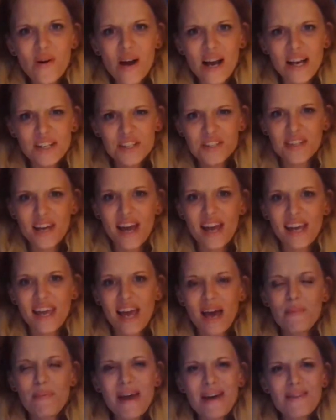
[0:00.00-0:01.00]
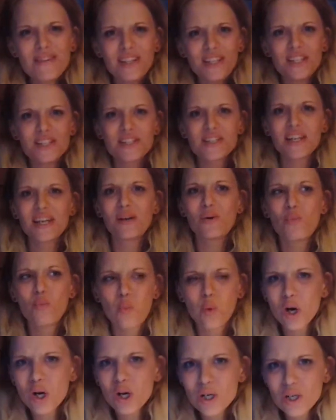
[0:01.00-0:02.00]
I kept having these like
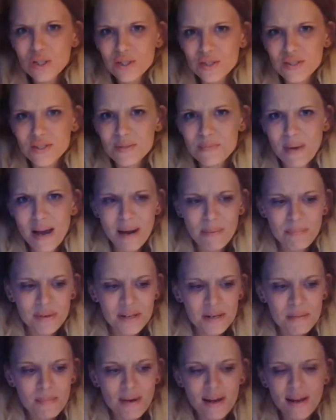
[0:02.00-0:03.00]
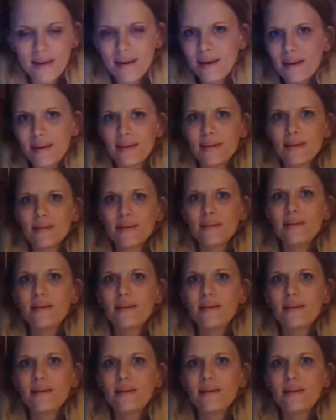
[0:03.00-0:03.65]
words pop into my head,